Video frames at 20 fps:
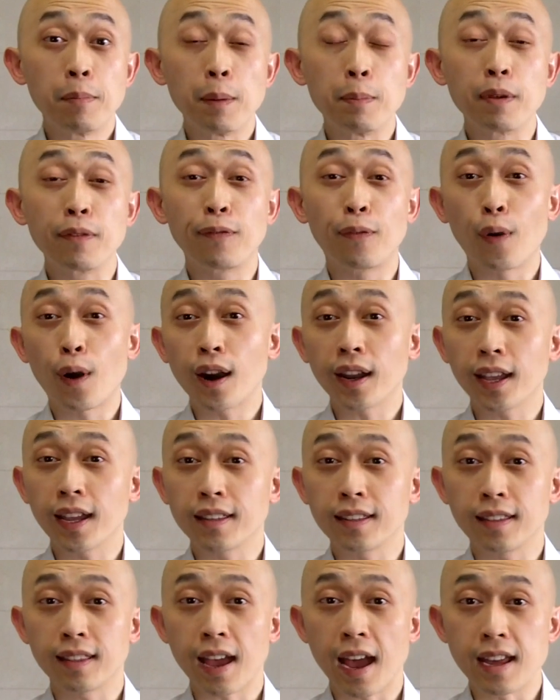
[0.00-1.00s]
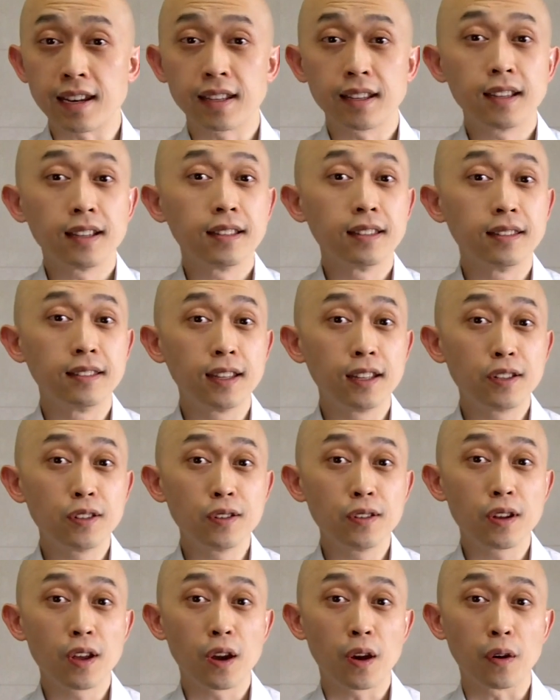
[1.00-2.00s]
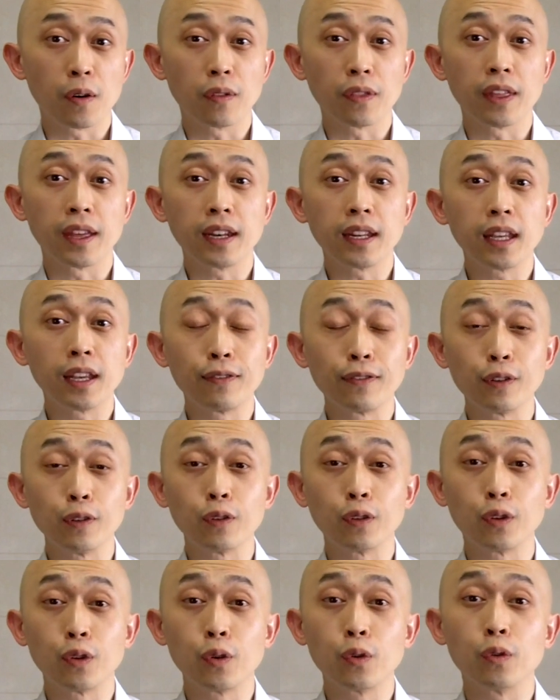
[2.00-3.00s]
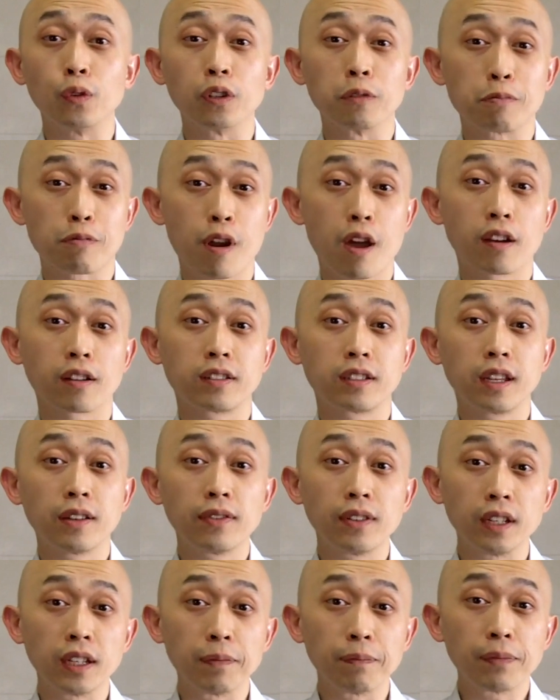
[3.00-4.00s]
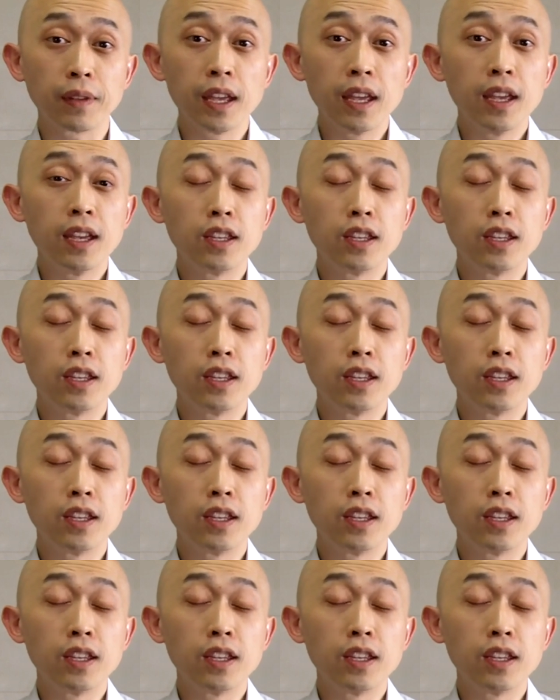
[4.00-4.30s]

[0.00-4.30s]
But before I get to that, did you know that if you Googled productivity,